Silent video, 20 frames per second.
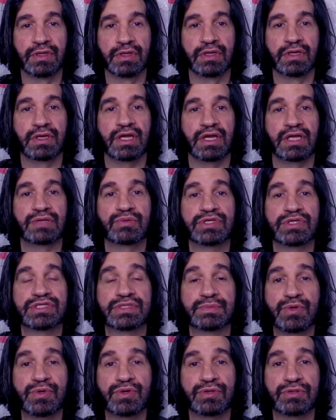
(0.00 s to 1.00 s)
And what's
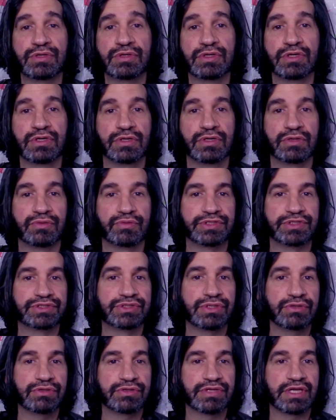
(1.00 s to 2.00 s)
more, we're
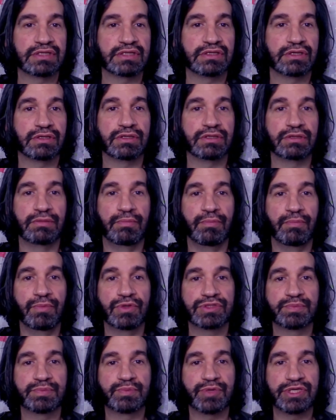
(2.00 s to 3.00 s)
told that our
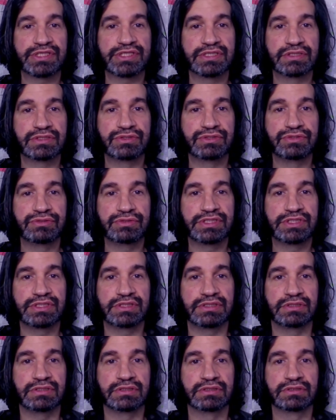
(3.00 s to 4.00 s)
most pressing
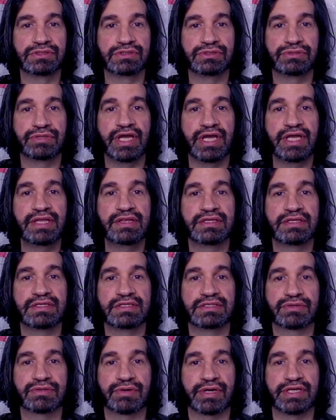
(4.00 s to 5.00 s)
duty to end
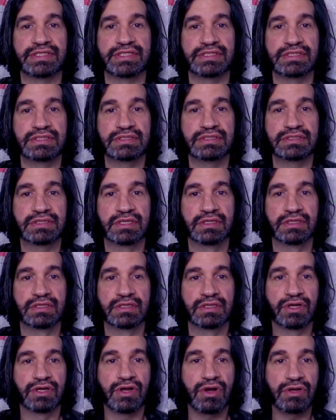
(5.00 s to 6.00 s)
these crises
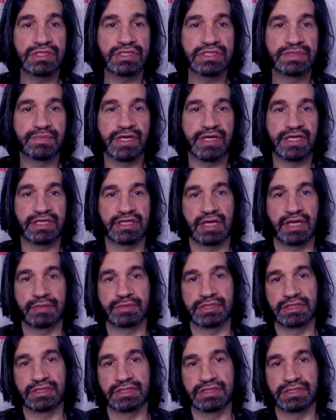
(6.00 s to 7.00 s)
caused by
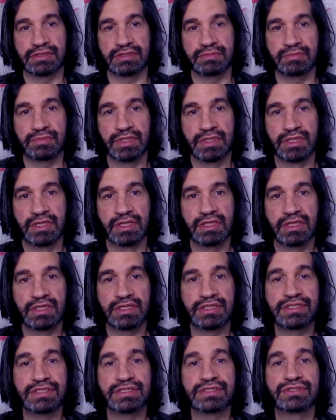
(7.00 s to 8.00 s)
capitalism
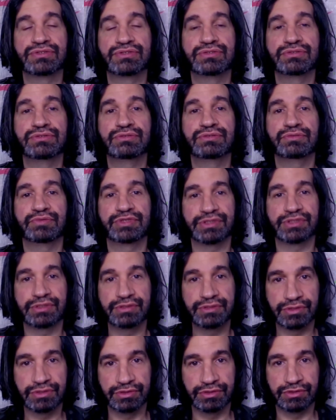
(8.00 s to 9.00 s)
is to
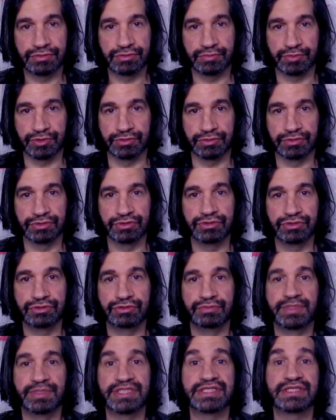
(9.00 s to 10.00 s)
return to normal, to
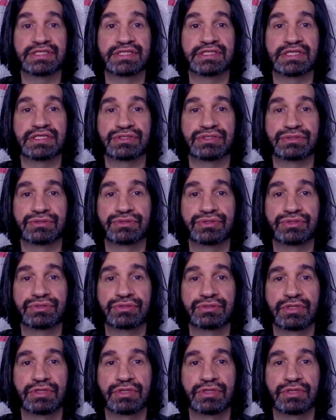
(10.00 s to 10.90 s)
business as usual.